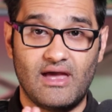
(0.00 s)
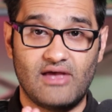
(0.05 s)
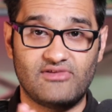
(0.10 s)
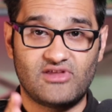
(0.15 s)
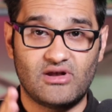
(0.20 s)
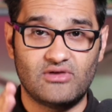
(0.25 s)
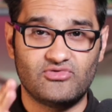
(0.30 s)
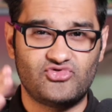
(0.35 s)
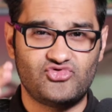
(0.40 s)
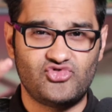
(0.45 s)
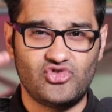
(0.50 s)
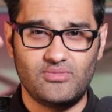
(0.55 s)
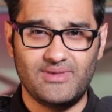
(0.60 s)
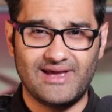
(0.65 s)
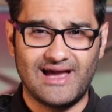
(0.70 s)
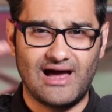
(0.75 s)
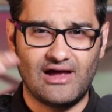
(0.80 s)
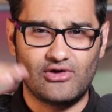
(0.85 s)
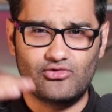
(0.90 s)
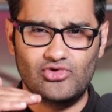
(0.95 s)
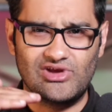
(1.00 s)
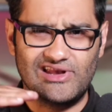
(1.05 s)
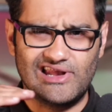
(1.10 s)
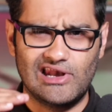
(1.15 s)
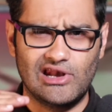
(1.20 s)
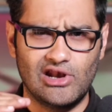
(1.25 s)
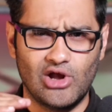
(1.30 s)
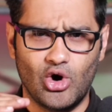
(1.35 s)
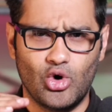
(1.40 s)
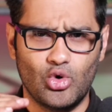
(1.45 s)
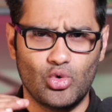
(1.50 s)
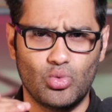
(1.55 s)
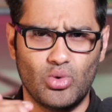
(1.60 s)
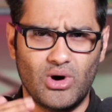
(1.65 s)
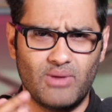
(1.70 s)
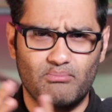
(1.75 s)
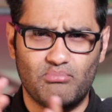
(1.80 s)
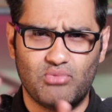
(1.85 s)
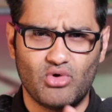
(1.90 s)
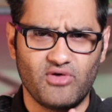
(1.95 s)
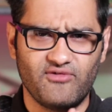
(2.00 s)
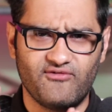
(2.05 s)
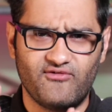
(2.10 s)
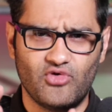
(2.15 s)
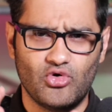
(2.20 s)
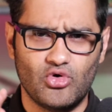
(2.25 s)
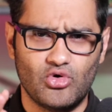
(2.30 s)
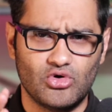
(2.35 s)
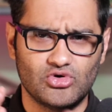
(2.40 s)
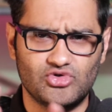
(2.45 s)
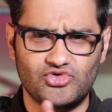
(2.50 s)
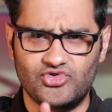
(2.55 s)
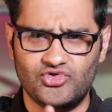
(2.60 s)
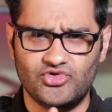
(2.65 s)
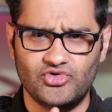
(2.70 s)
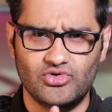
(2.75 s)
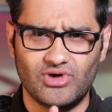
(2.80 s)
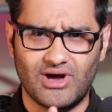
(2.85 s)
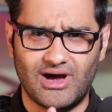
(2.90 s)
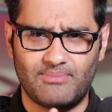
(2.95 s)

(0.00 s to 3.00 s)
instead of streaming at really low 1.42